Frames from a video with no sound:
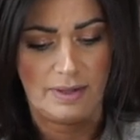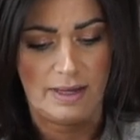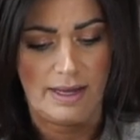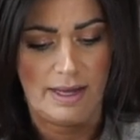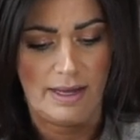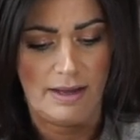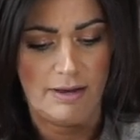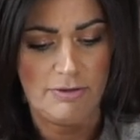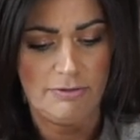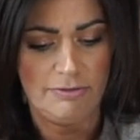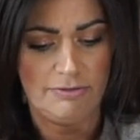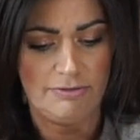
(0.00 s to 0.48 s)

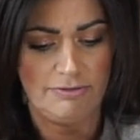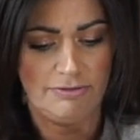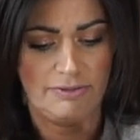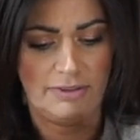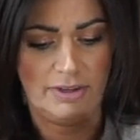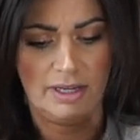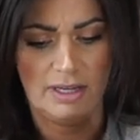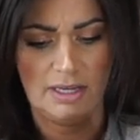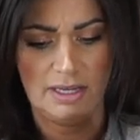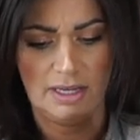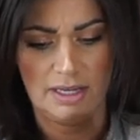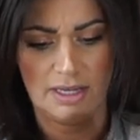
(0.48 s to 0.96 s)
How
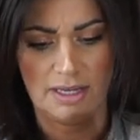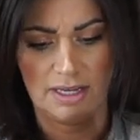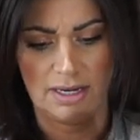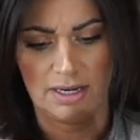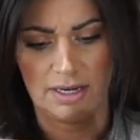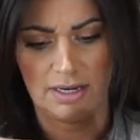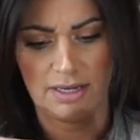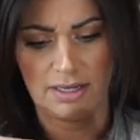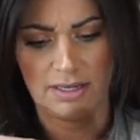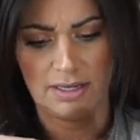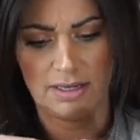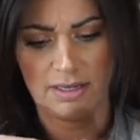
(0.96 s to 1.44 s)

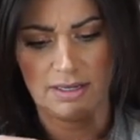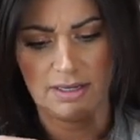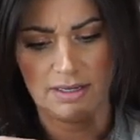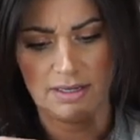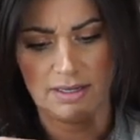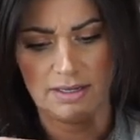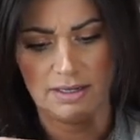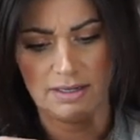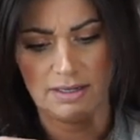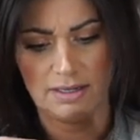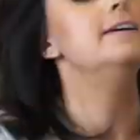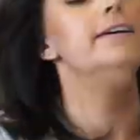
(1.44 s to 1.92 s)
fun.
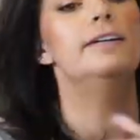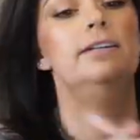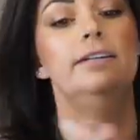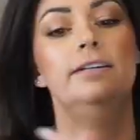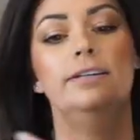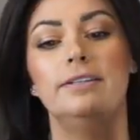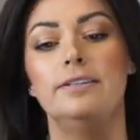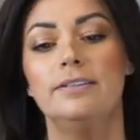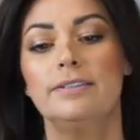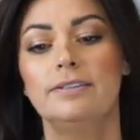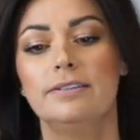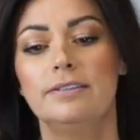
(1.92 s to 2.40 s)

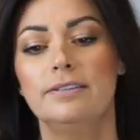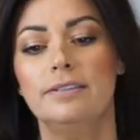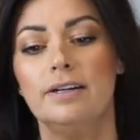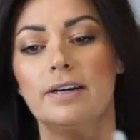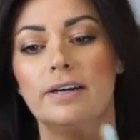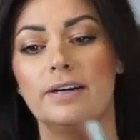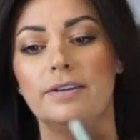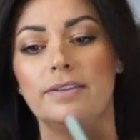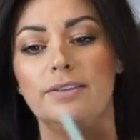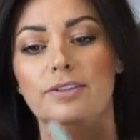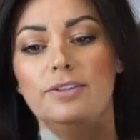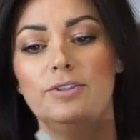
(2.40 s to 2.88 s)
Here
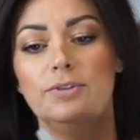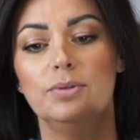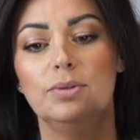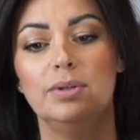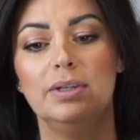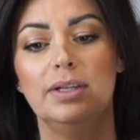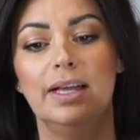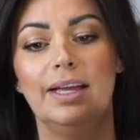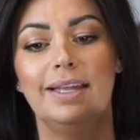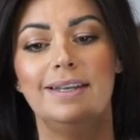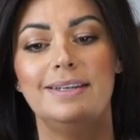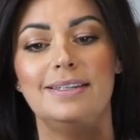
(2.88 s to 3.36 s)
are the
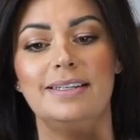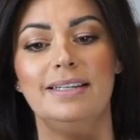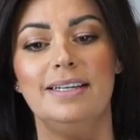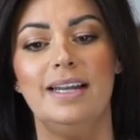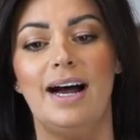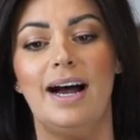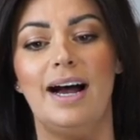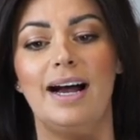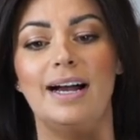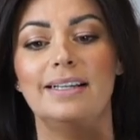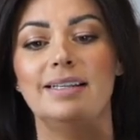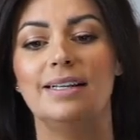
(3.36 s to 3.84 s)
dual-ended
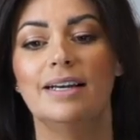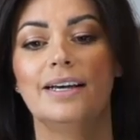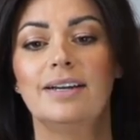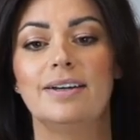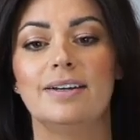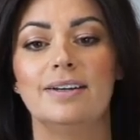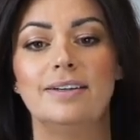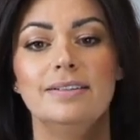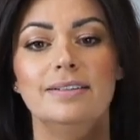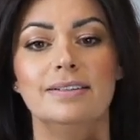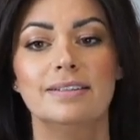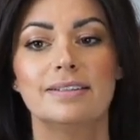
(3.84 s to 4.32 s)

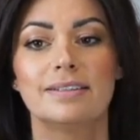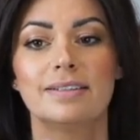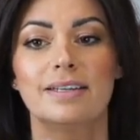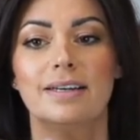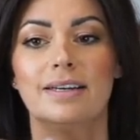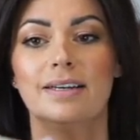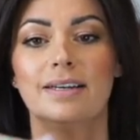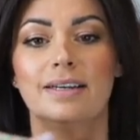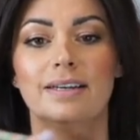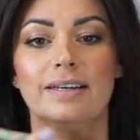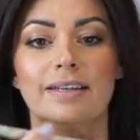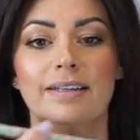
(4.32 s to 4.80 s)
highlighters.
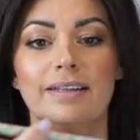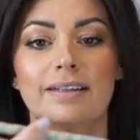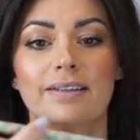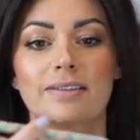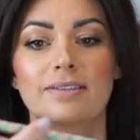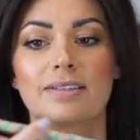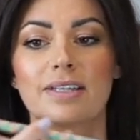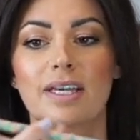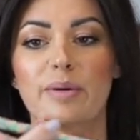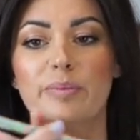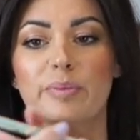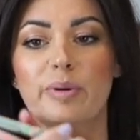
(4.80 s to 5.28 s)
Looks
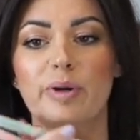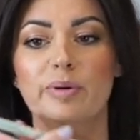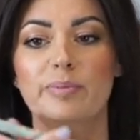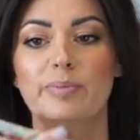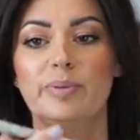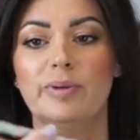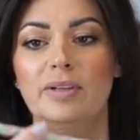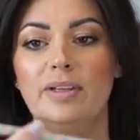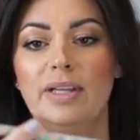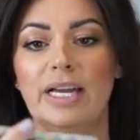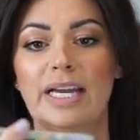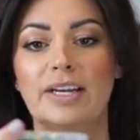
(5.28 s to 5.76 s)
like
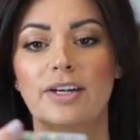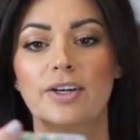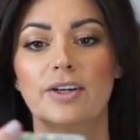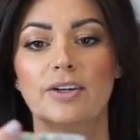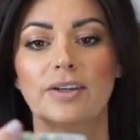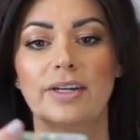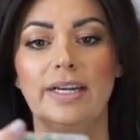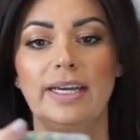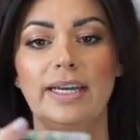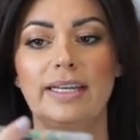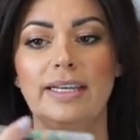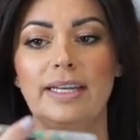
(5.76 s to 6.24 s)
purple and
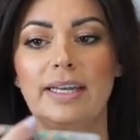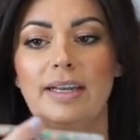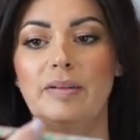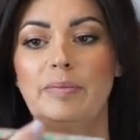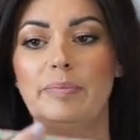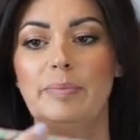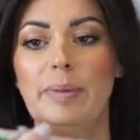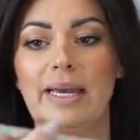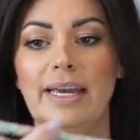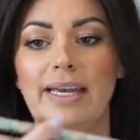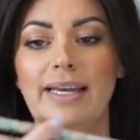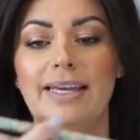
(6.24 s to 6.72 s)
green and
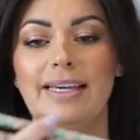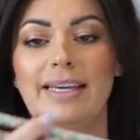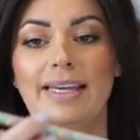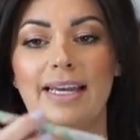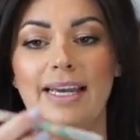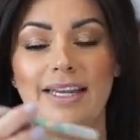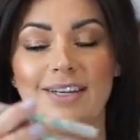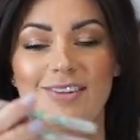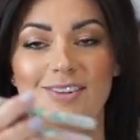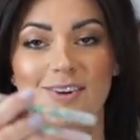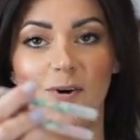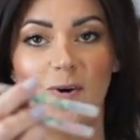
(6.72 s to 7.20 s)
pink
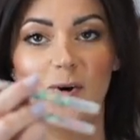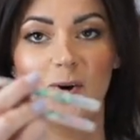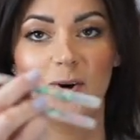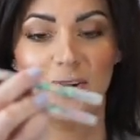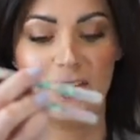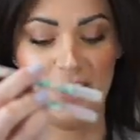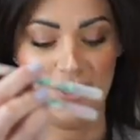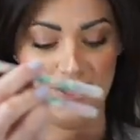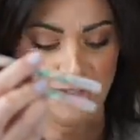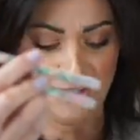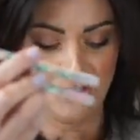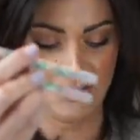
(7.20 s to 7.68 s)
and
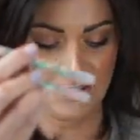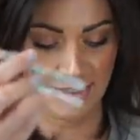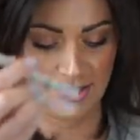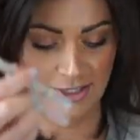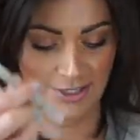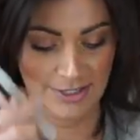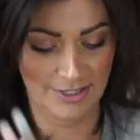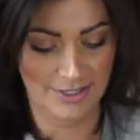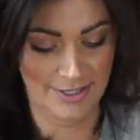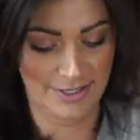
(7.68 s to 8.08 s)
orange.